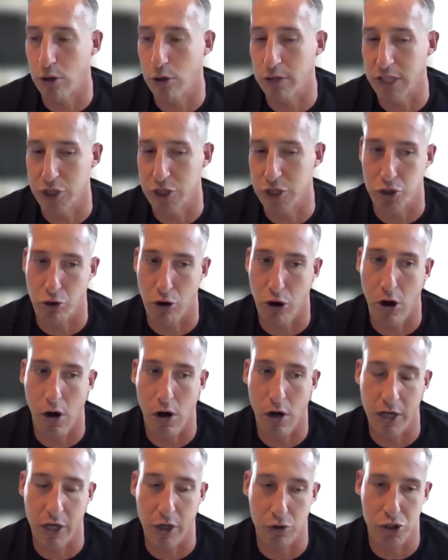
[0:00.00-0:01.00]
at least
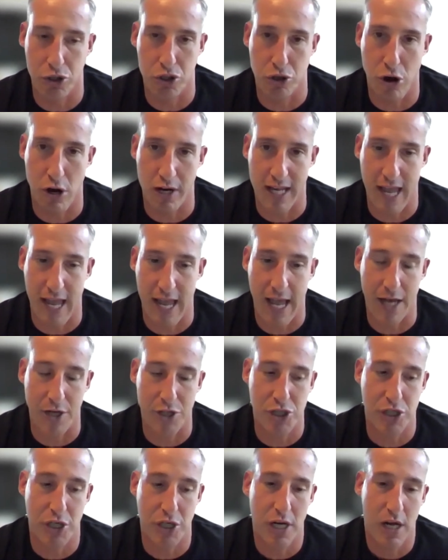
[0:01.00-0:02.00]
strong
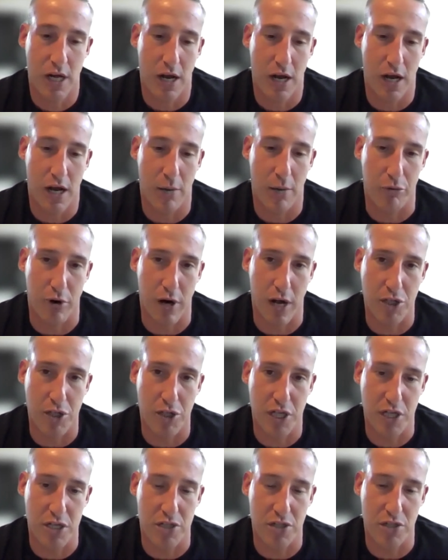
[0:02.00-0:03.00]
cash
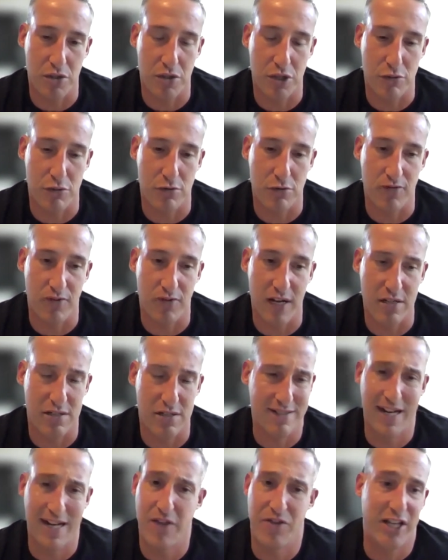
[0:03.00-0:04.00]
projects to invest.
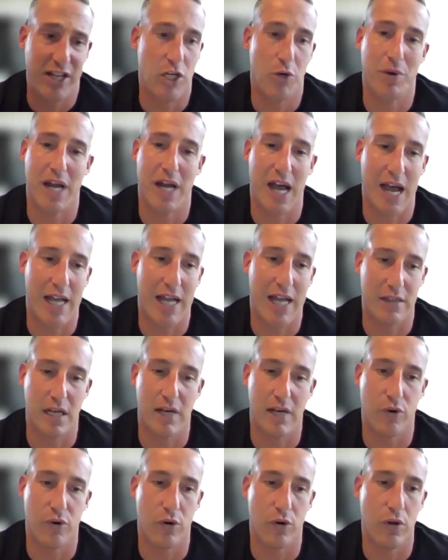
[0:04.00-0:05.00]
And I think, at a high
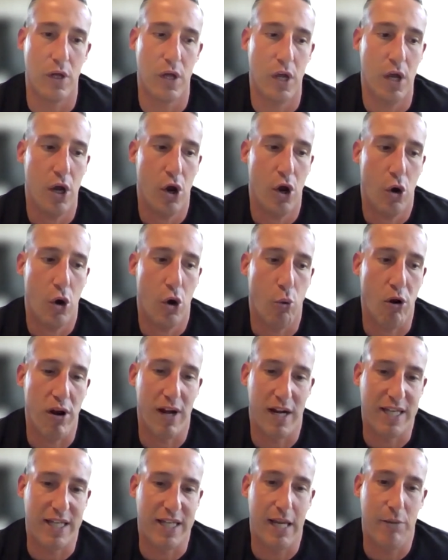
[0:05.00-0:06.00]
level, we're
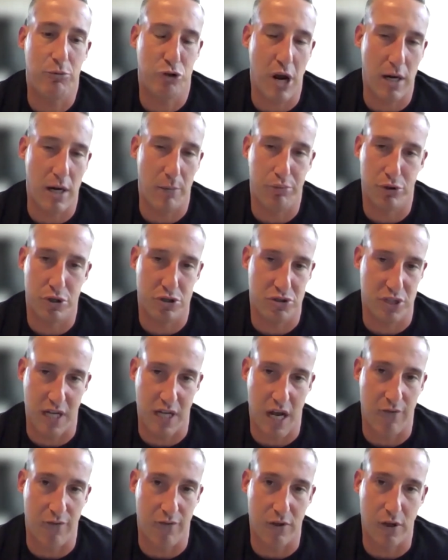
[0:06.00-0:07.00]
going to keep trying to push the
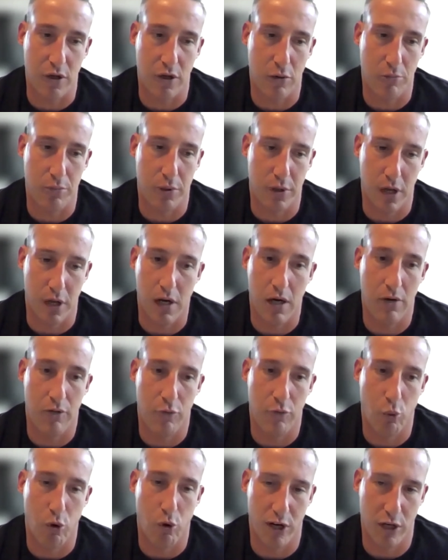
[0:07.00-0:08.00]
envelope of
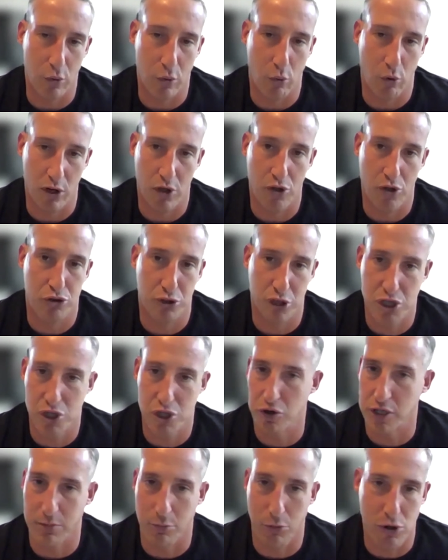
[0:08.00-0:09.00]
what a
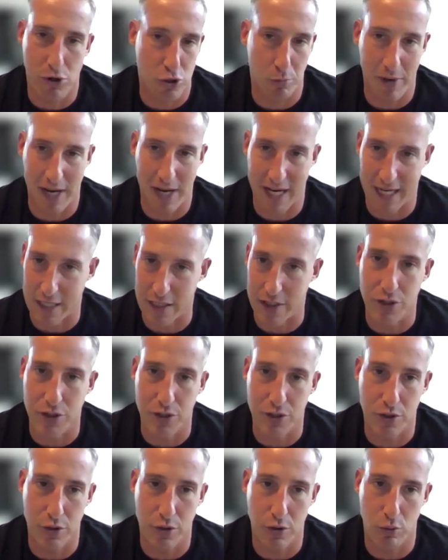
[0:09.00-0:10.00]
traditional commercial bank can
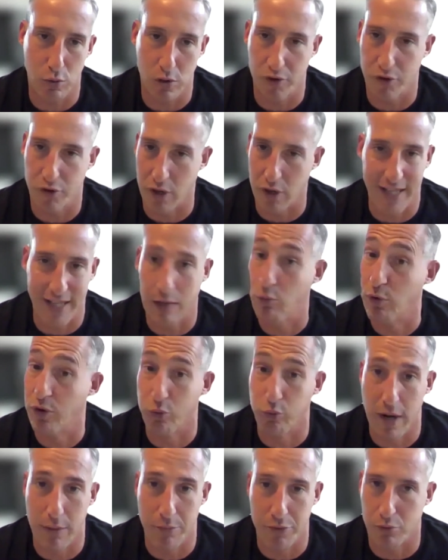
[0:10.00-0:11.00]
do with
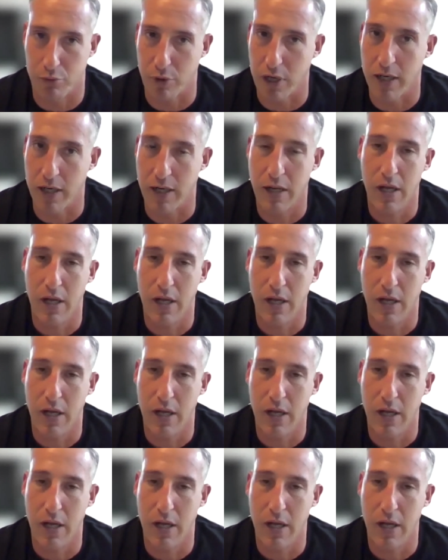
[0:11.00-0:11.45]
Web3,